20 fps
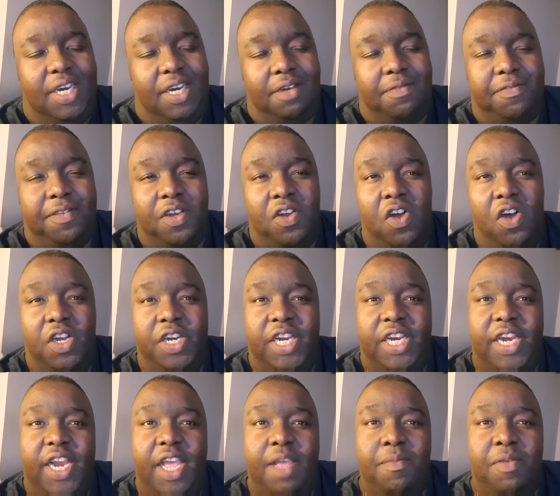forgotten the
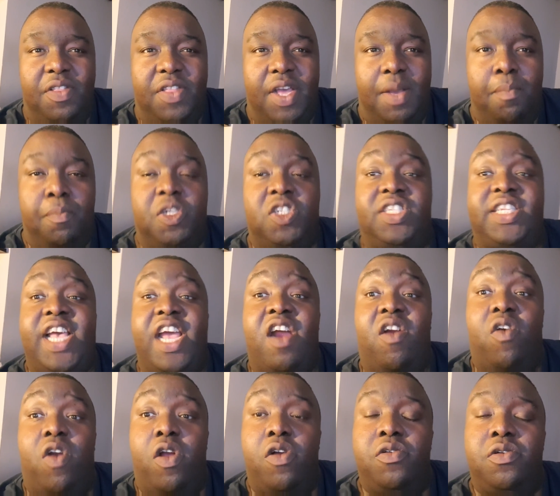name of that.
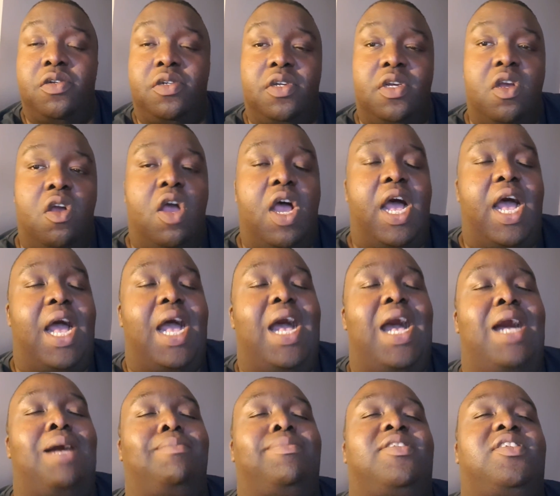Montero
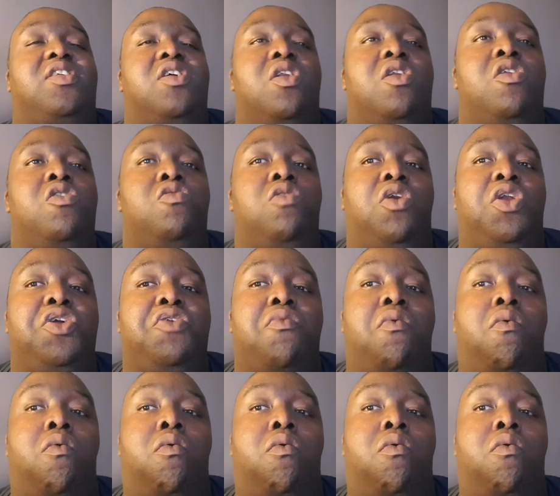absolutely